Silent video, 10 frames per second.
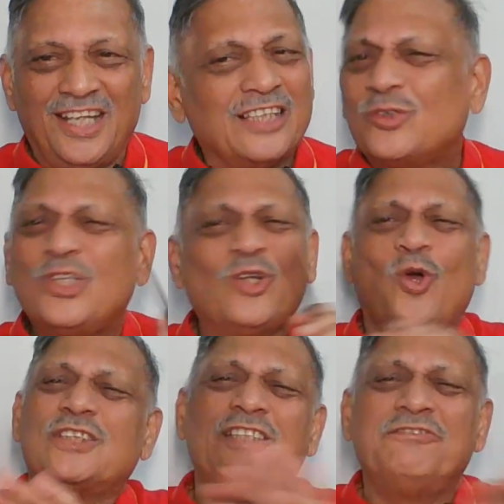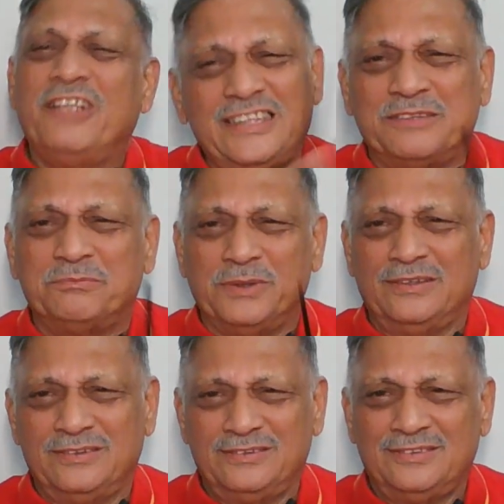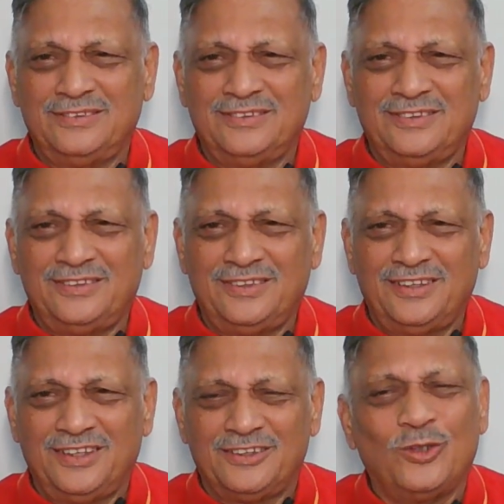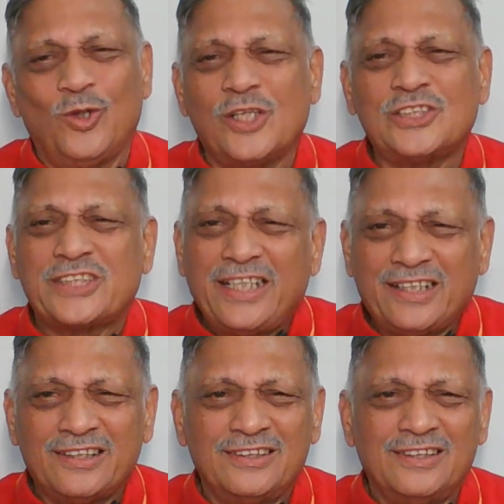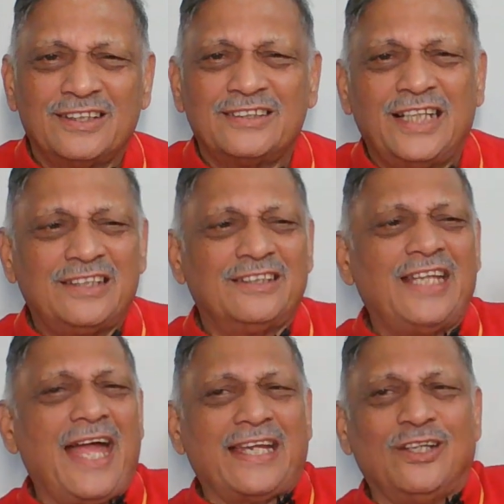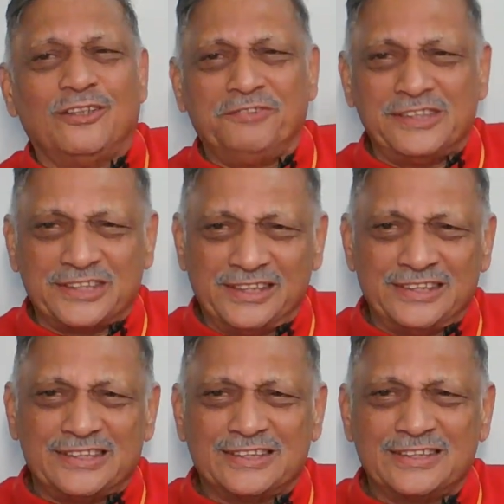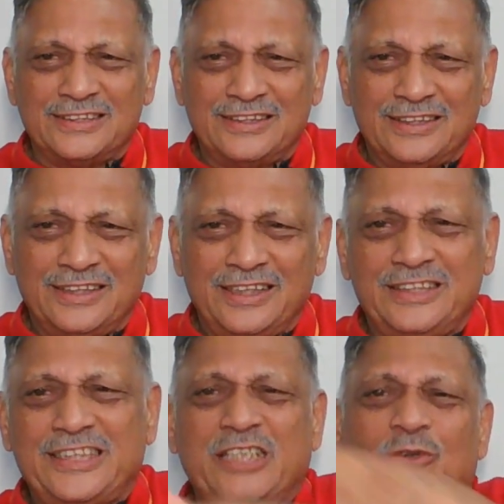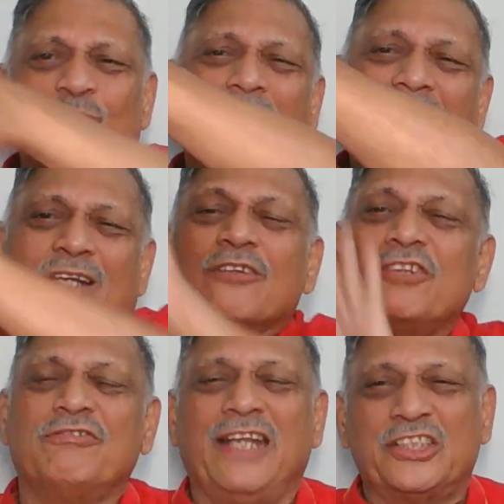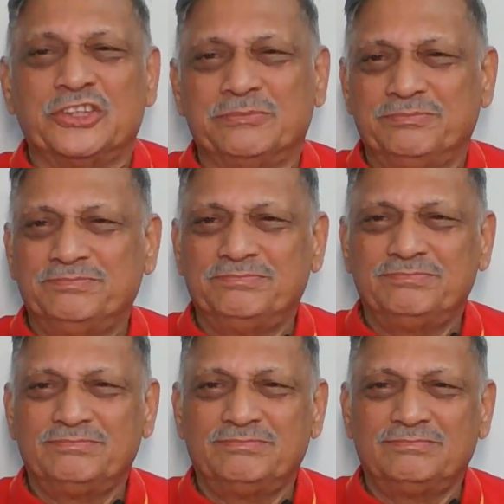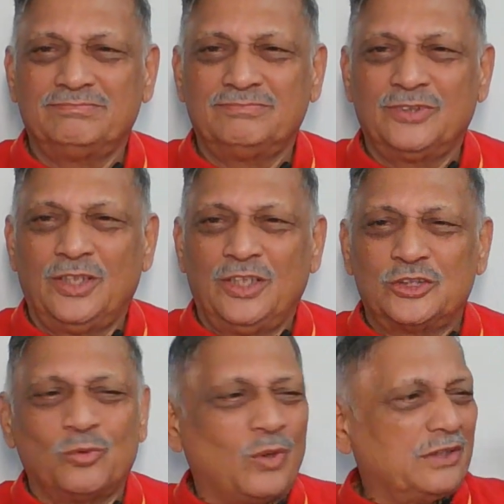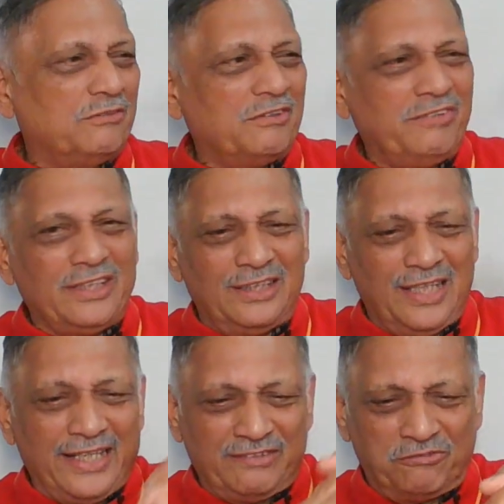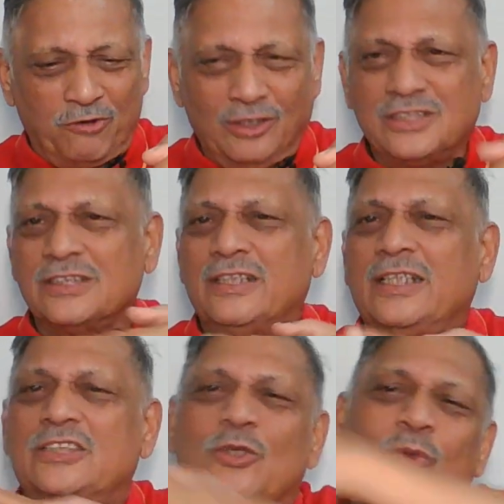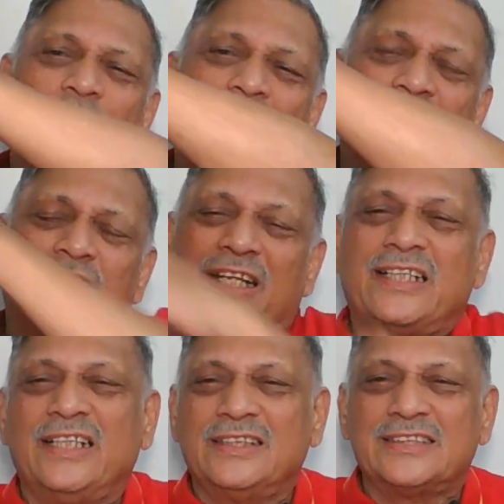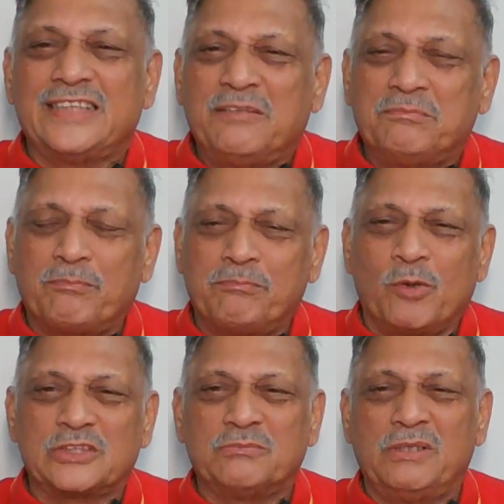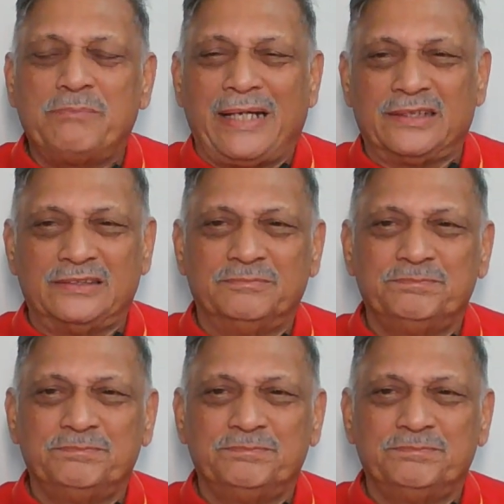Now the laws are very simple. The laws state that the angle of incidence is equal to angle of reflection. So whatever way the light falls, it's going to get reflected in the same possible pattern.